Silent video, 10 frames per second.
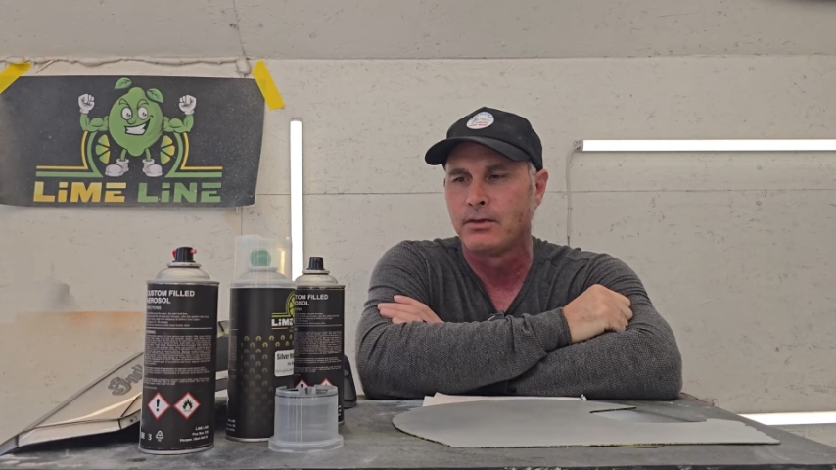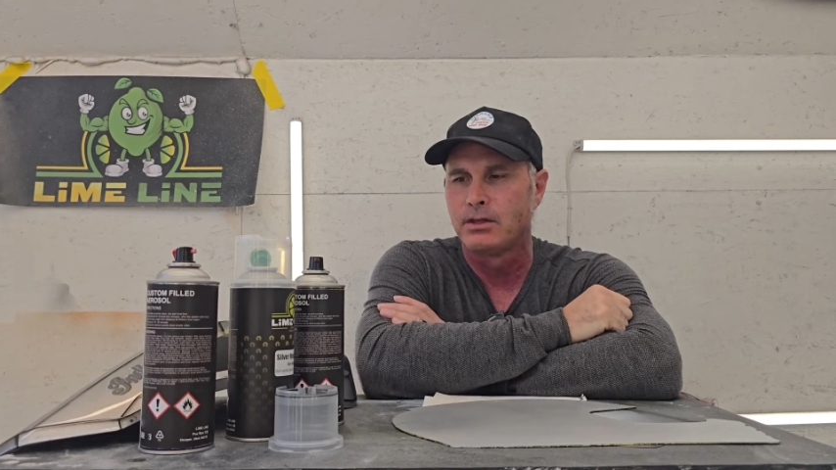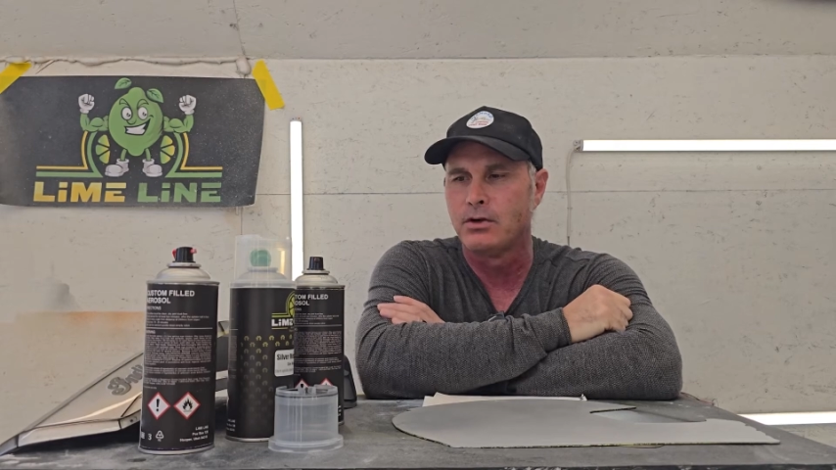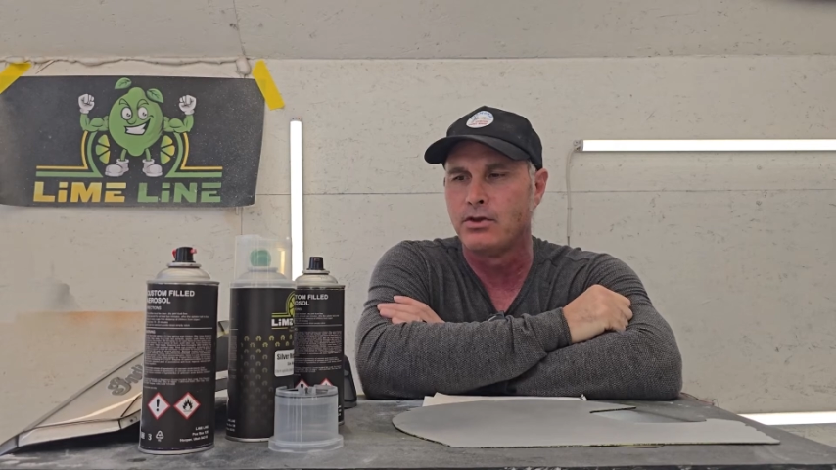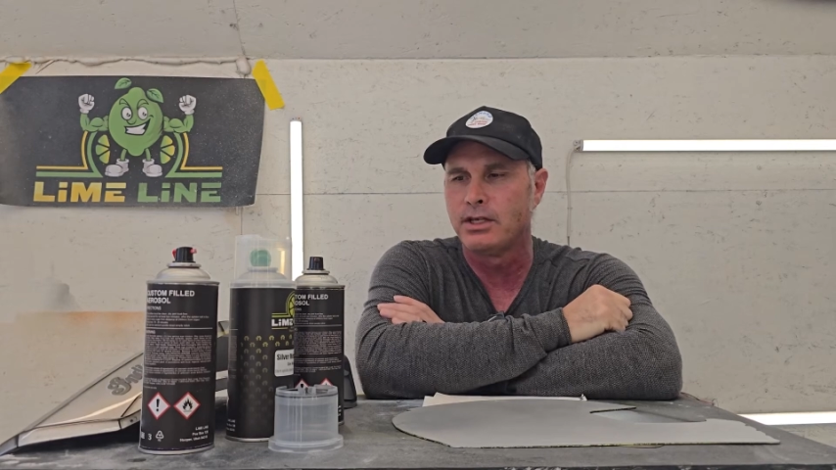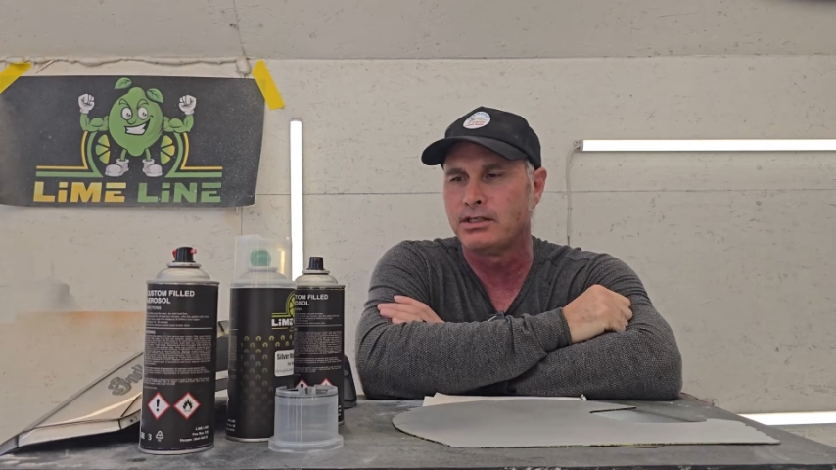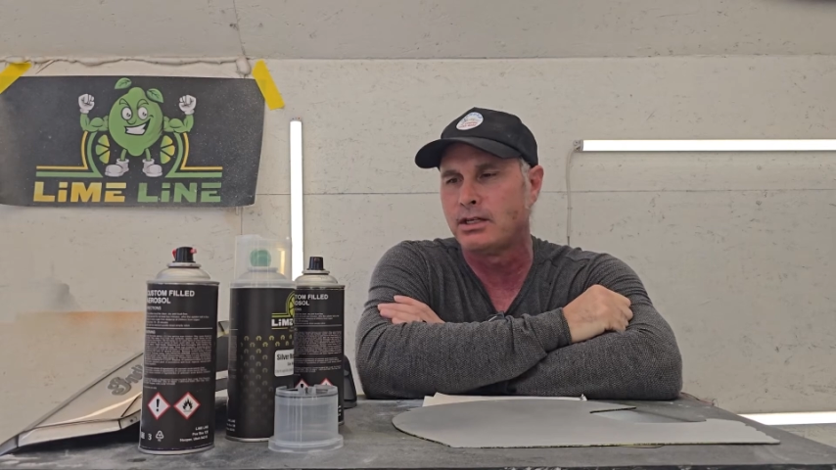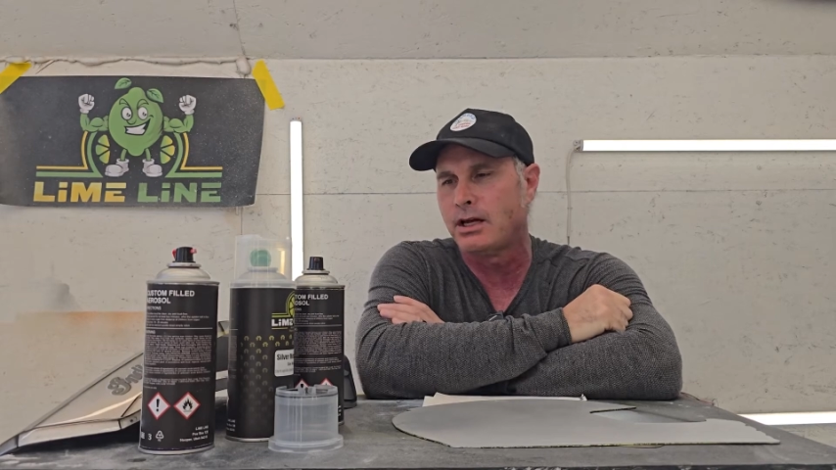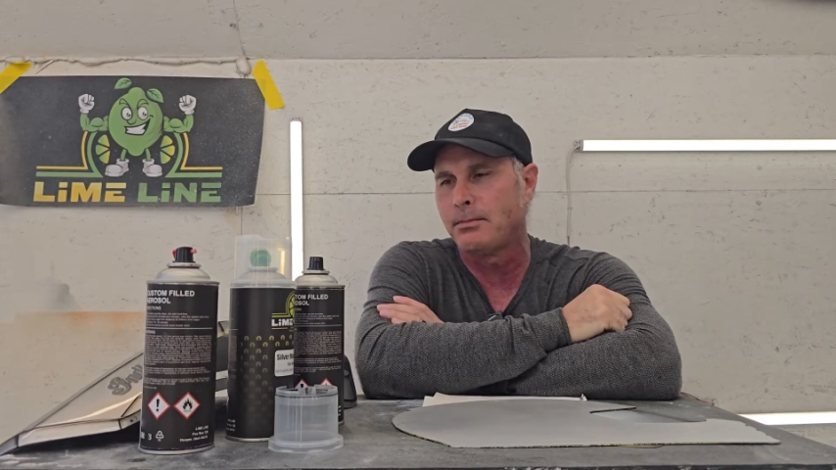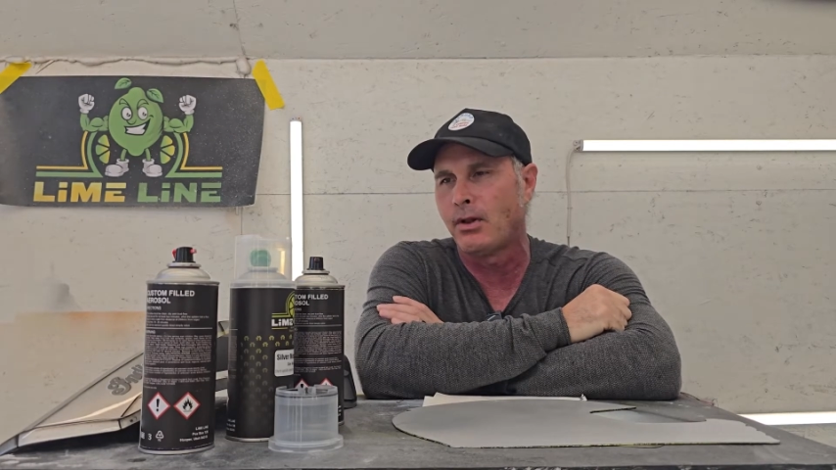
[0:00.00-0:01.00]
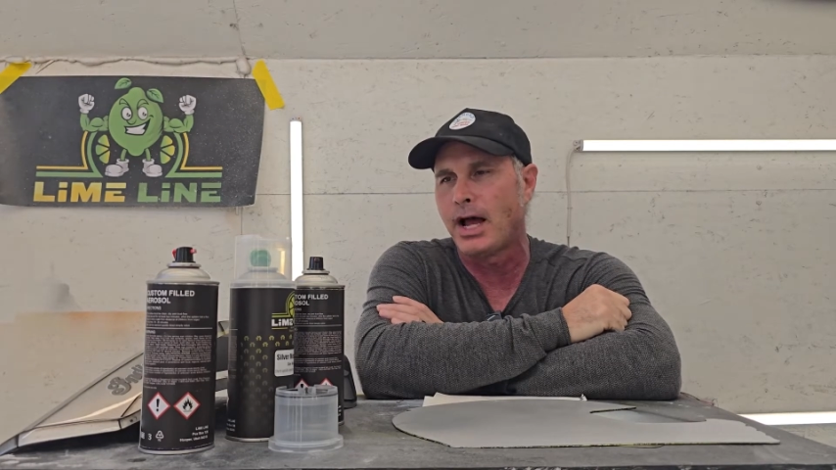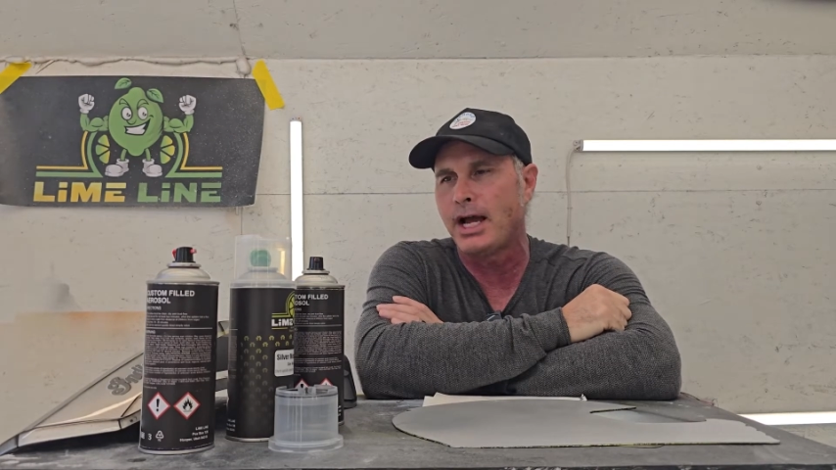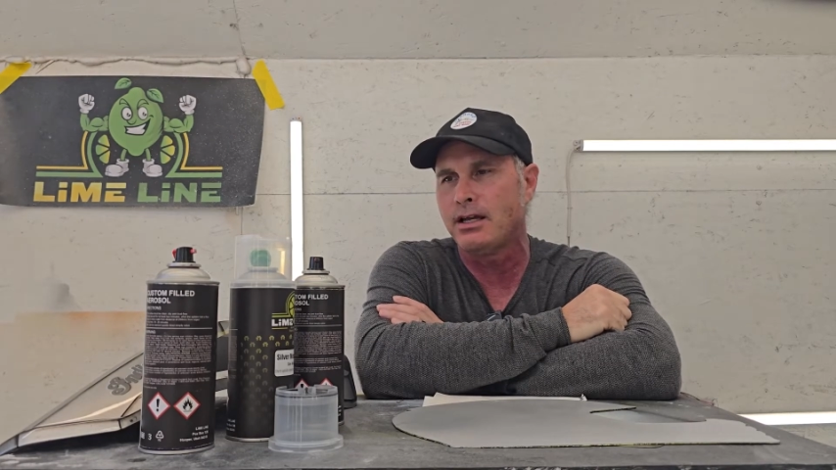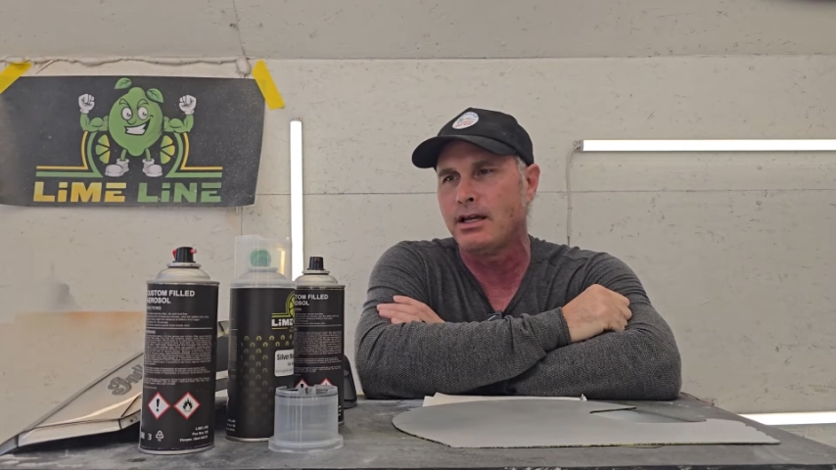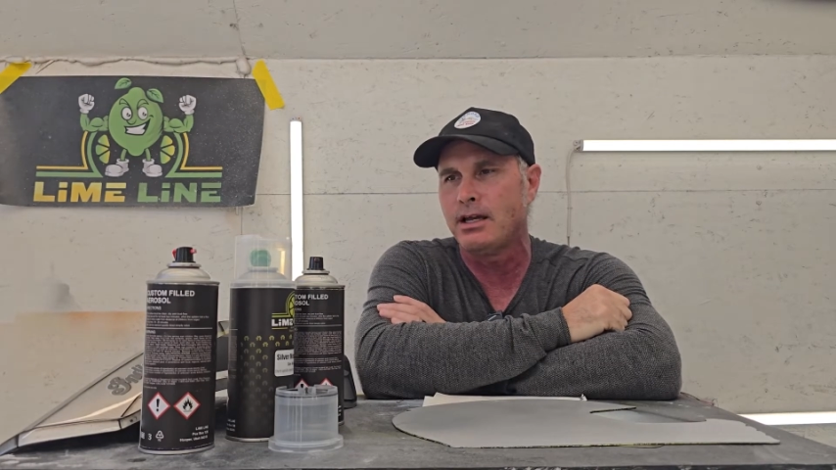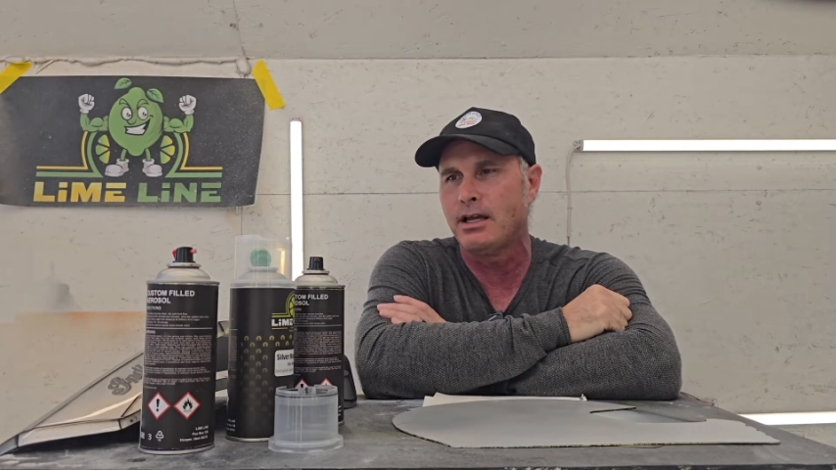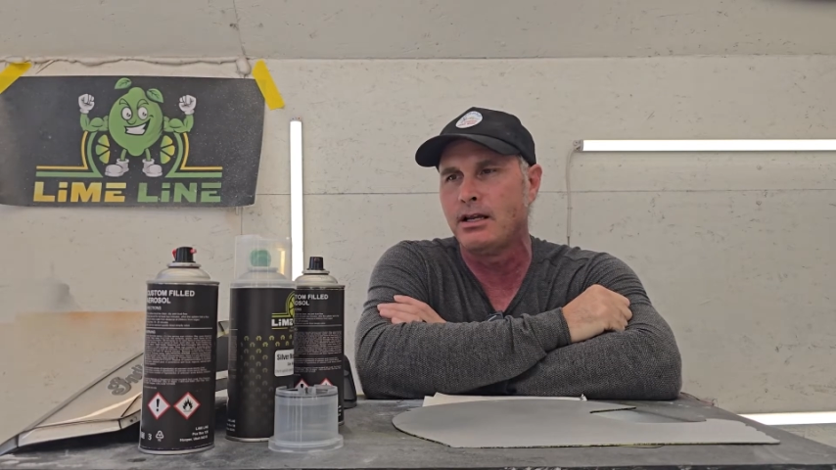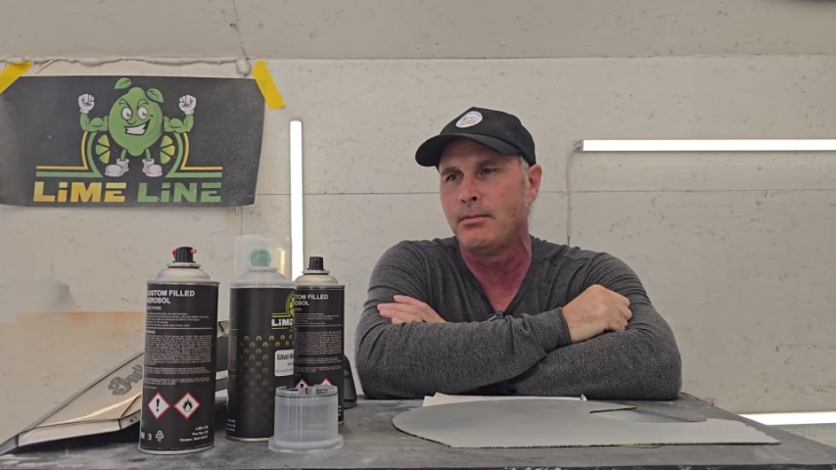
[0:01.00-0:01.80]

do this black and